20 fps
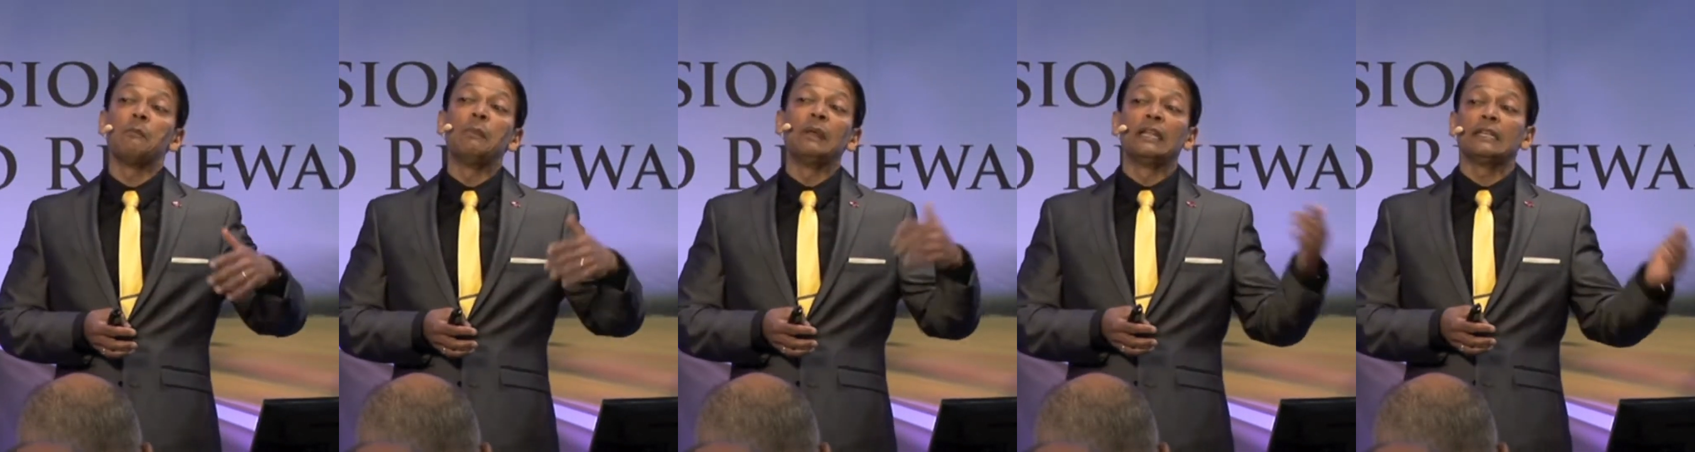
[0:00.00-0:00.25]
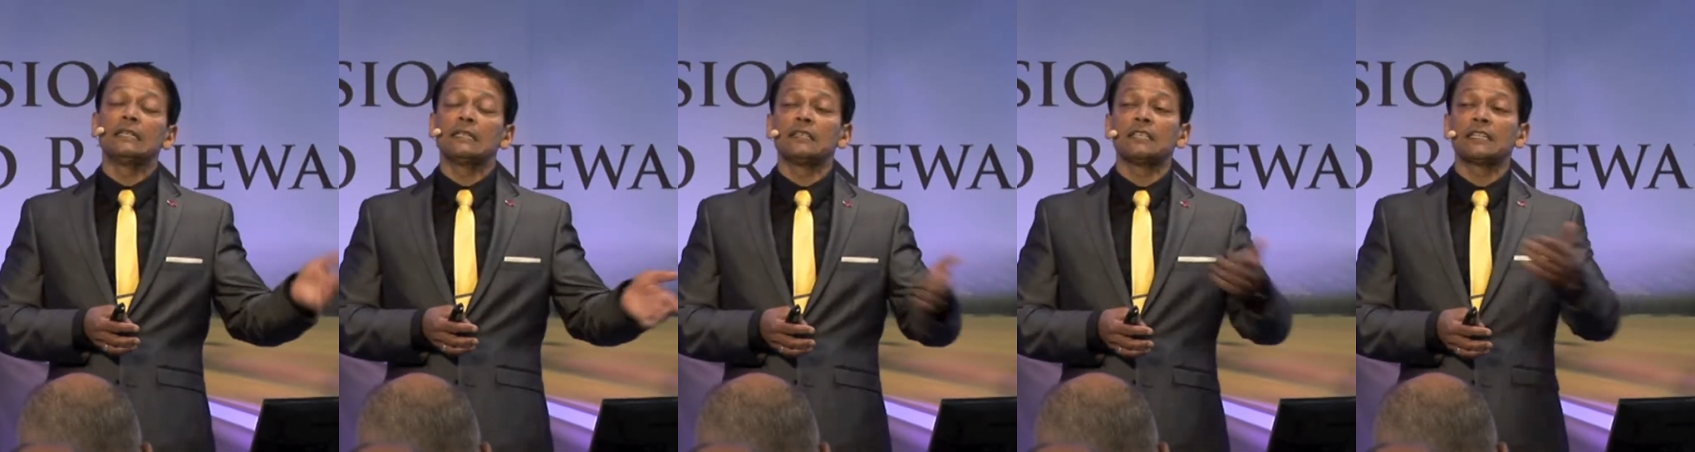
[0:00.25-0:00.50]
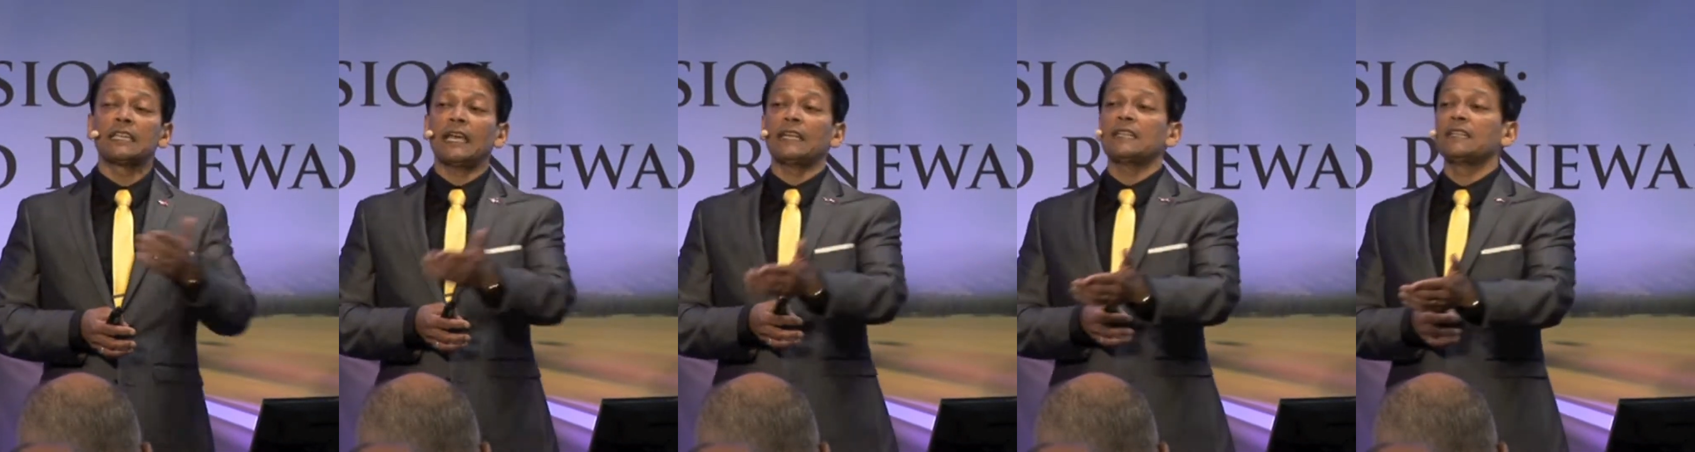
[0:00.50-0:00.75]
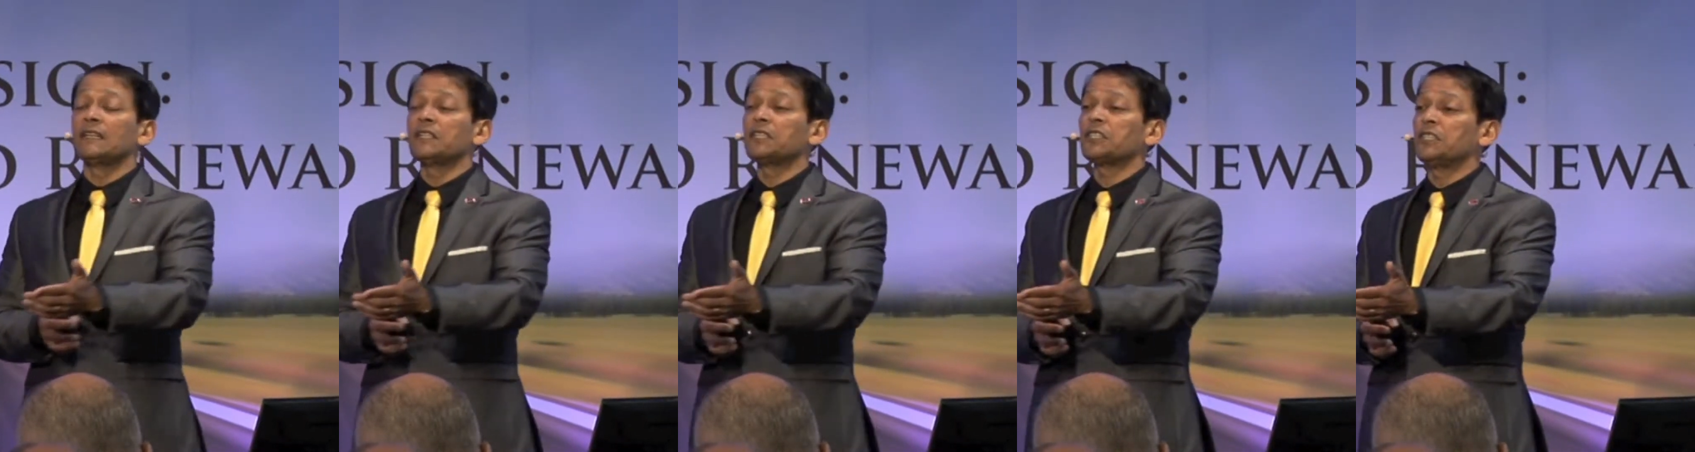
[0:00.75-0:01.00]
ability to
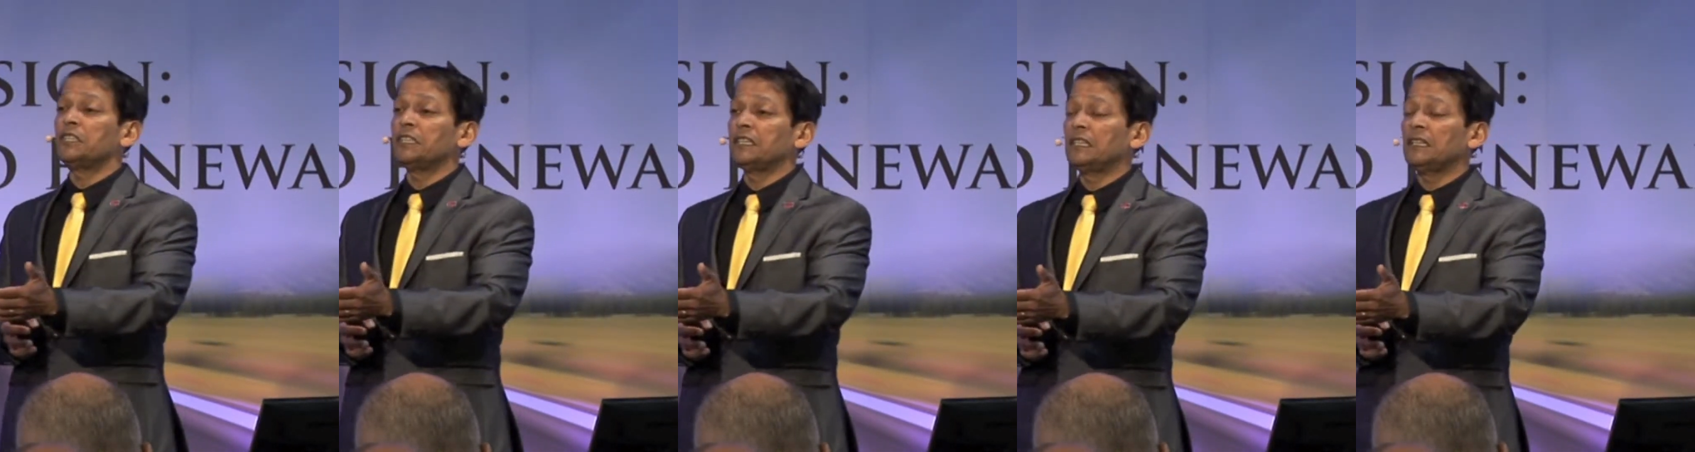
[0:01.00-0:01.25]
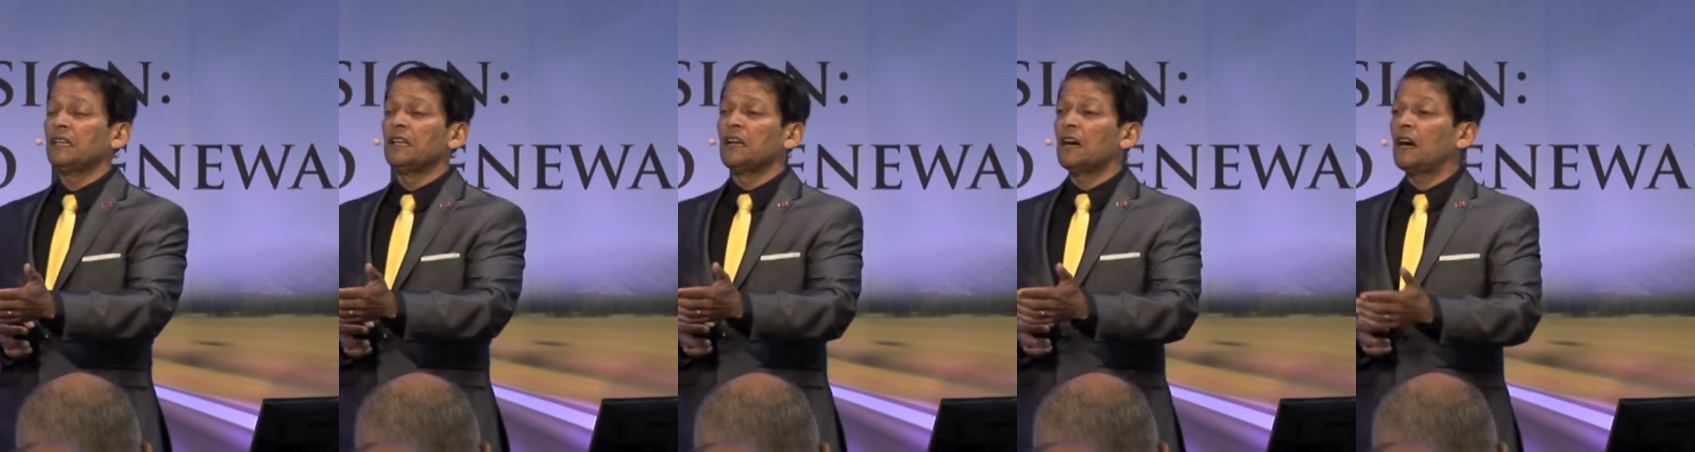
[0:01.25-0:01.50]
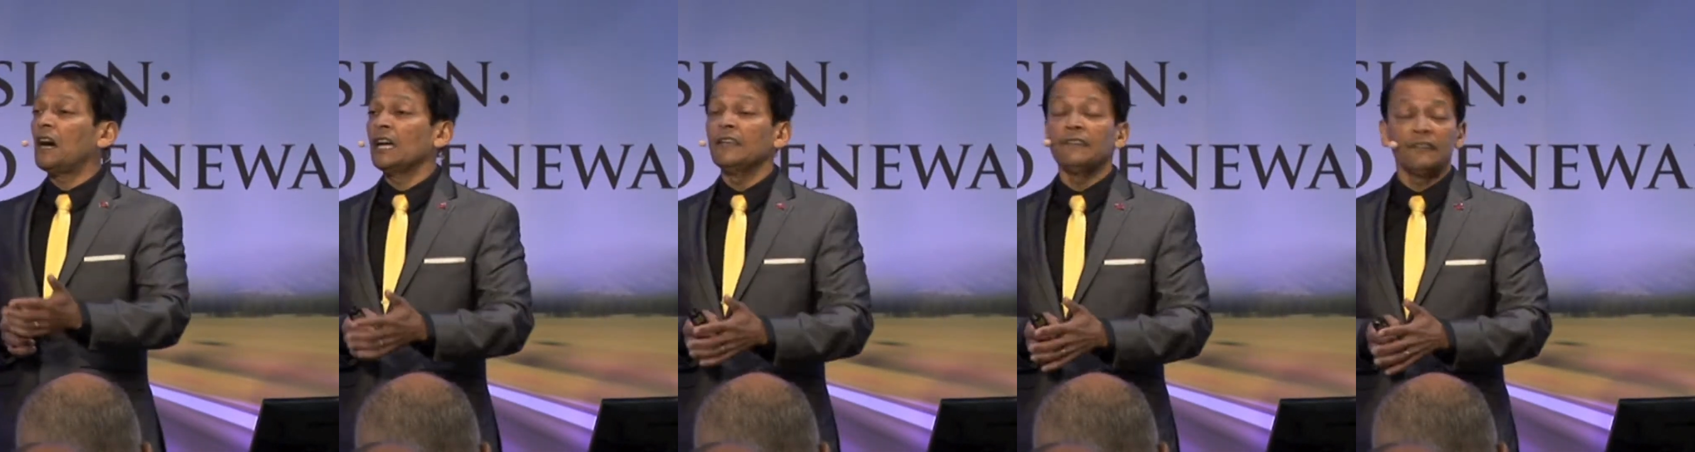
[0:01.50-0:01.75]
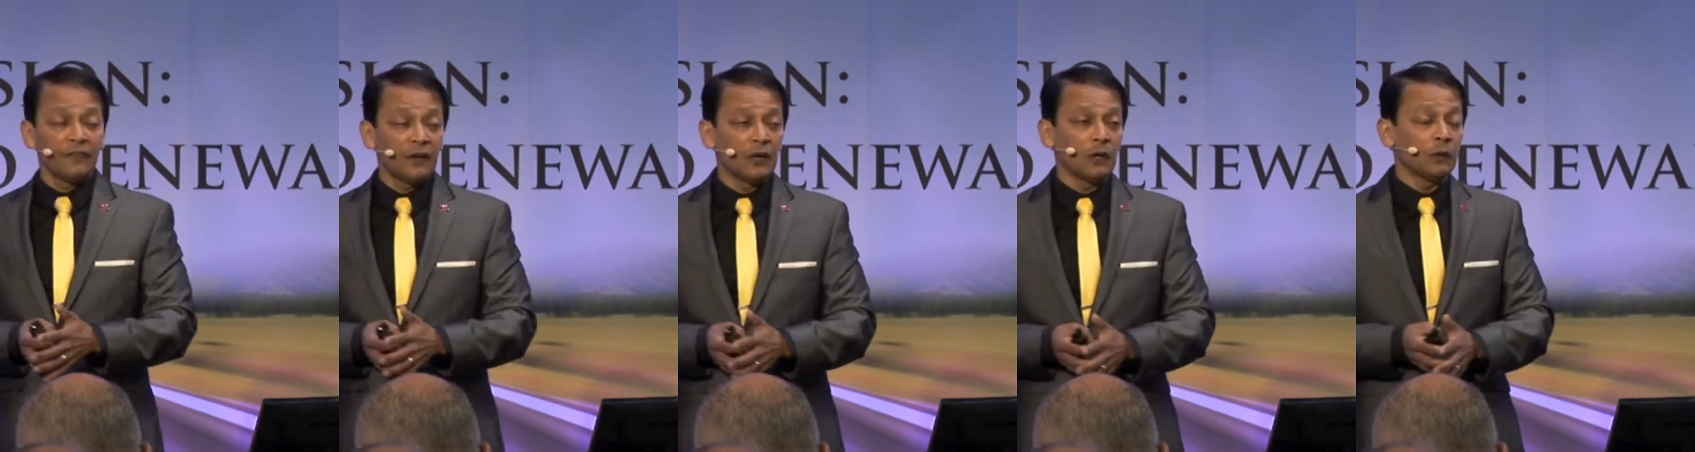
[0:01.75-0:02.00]
get into the
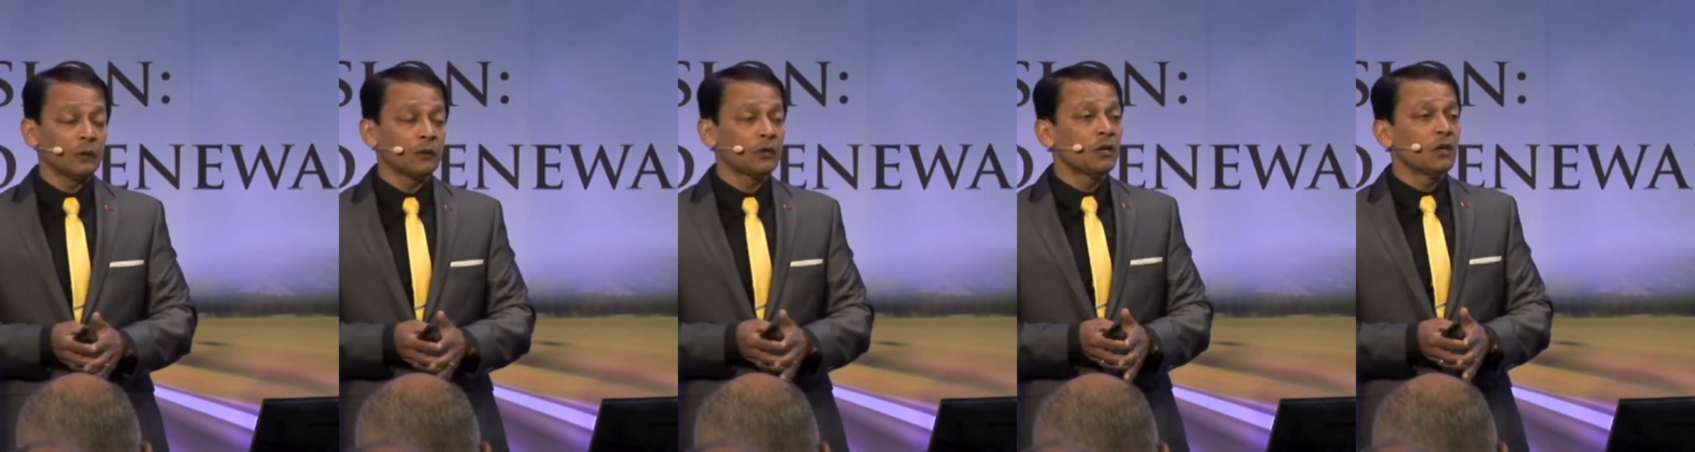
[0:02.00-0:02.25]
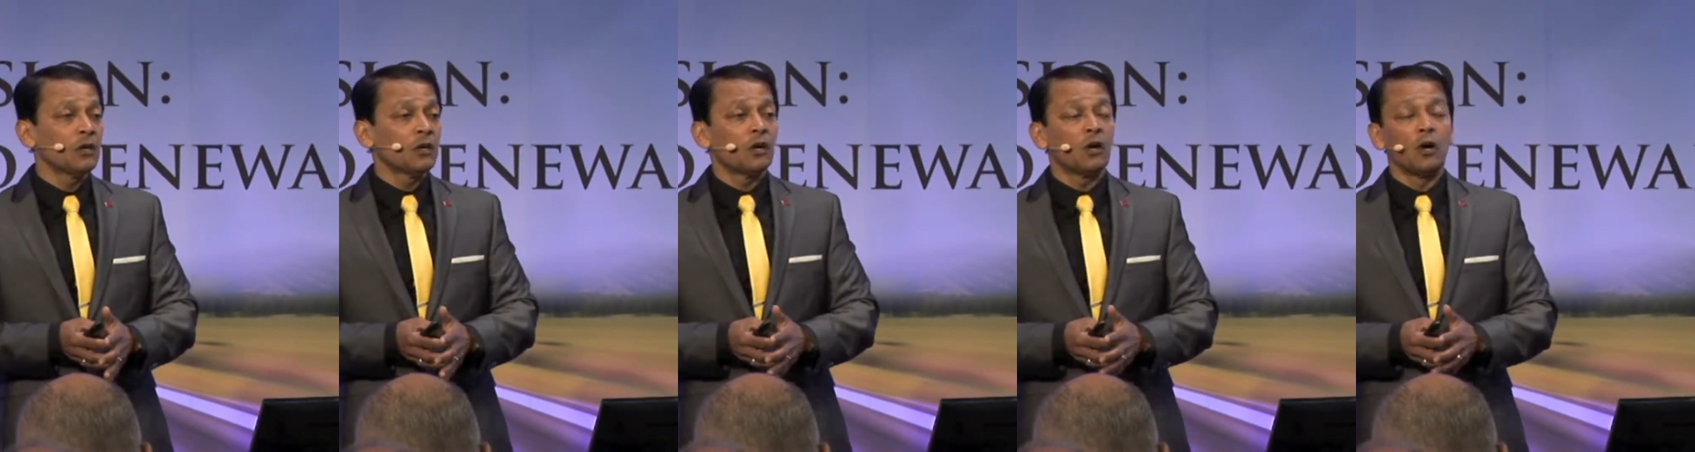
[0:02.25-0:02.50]
iPhone